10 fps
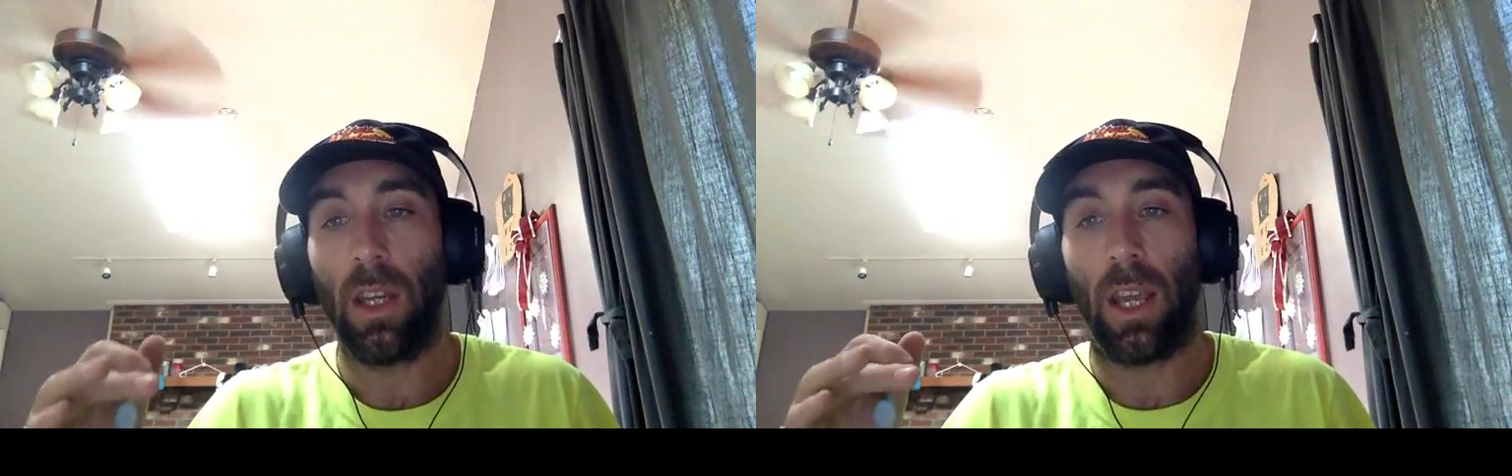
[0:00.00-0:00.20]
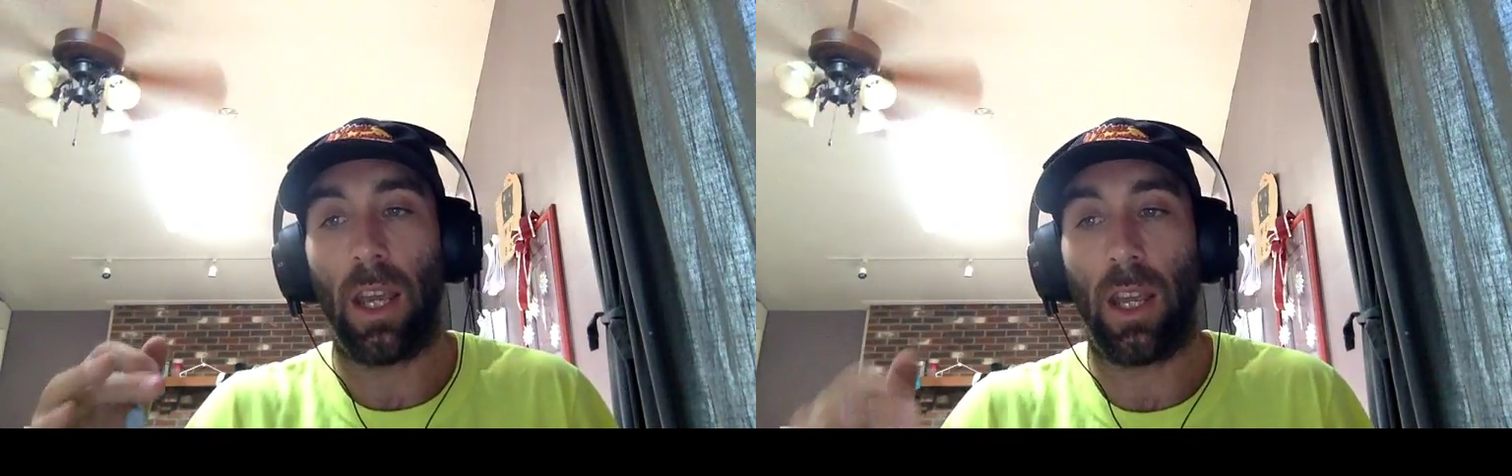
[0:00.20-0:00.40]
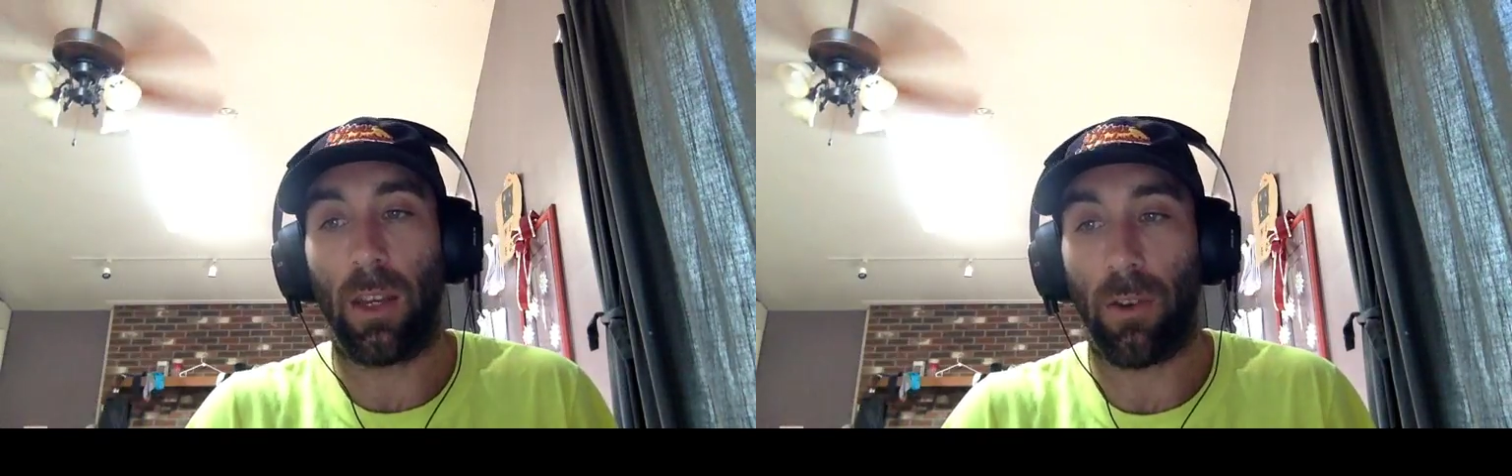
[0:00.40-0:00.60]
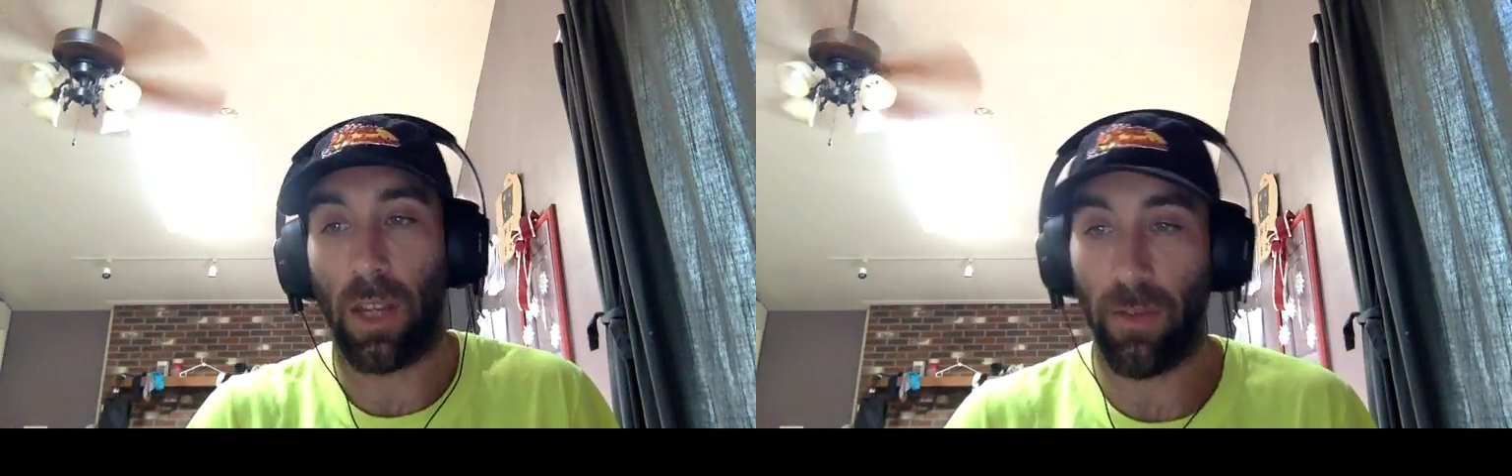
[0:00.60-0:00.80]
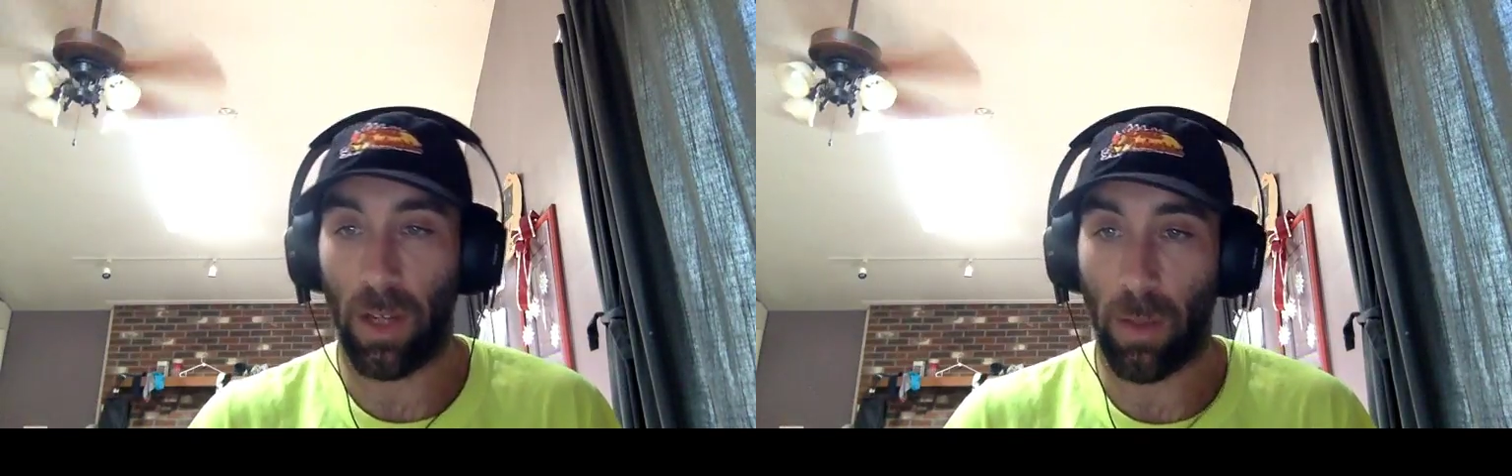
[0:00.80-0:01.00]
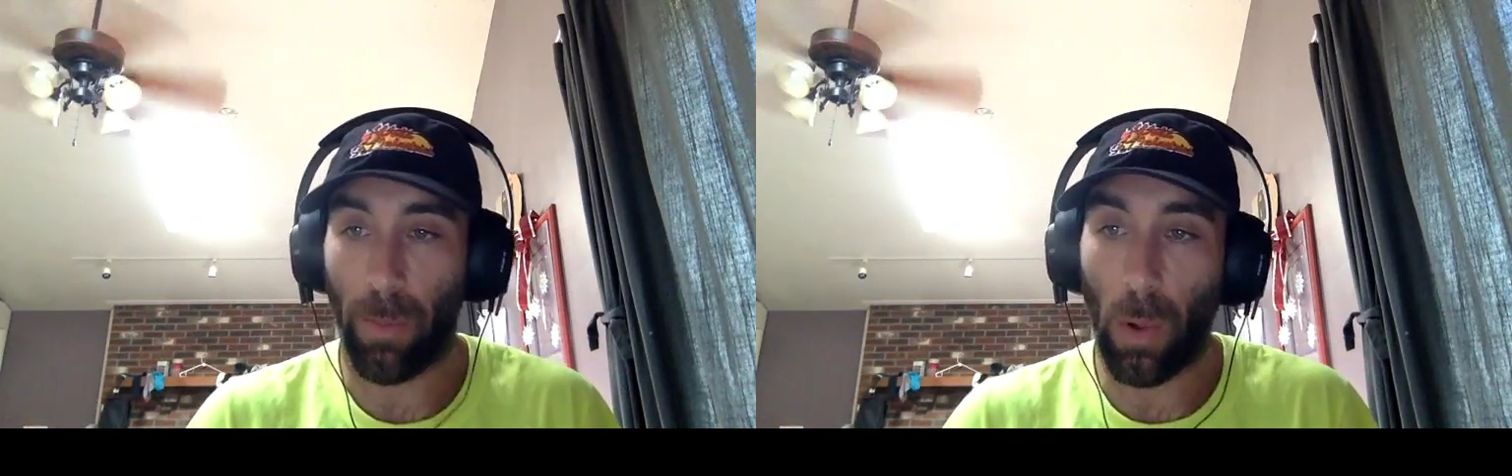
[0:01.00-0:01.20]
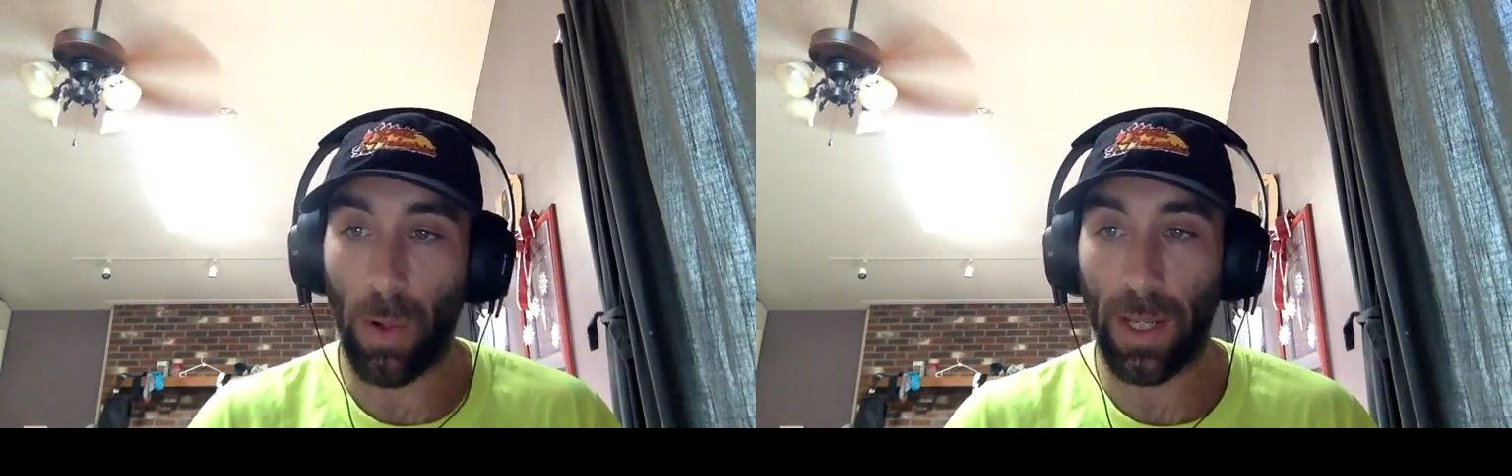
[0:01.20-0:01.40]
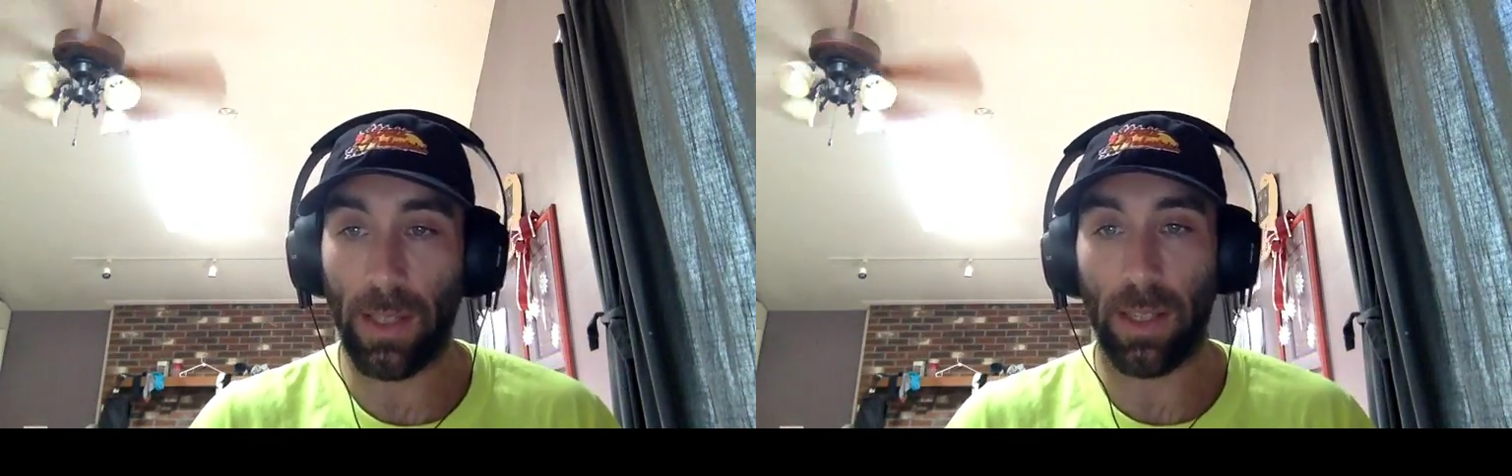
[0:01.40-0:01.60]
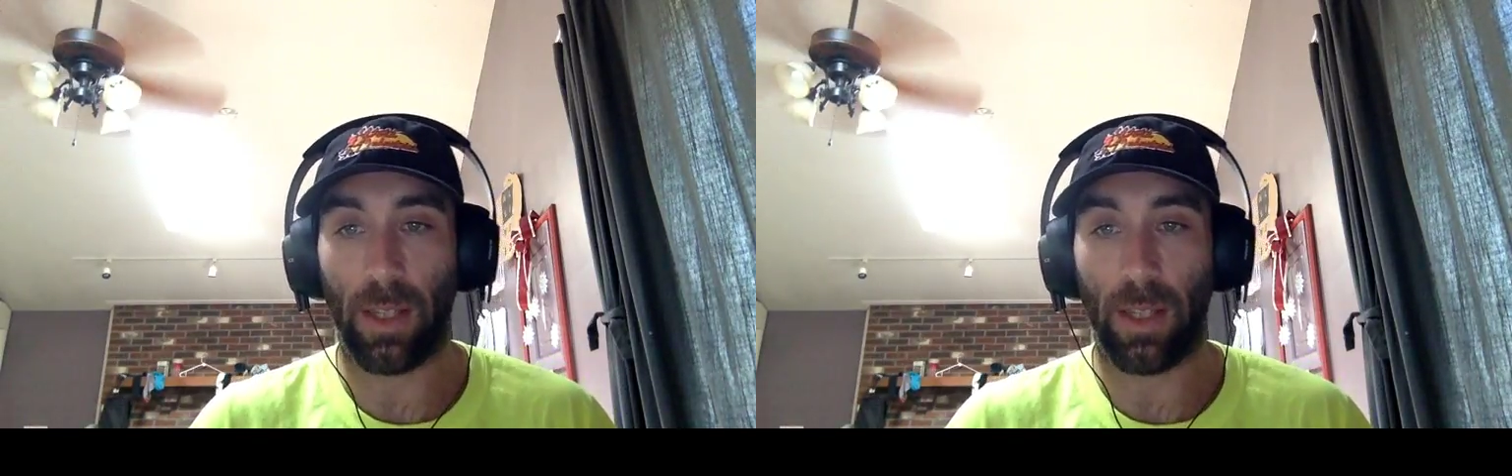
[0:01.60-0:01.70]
and you're giving them points,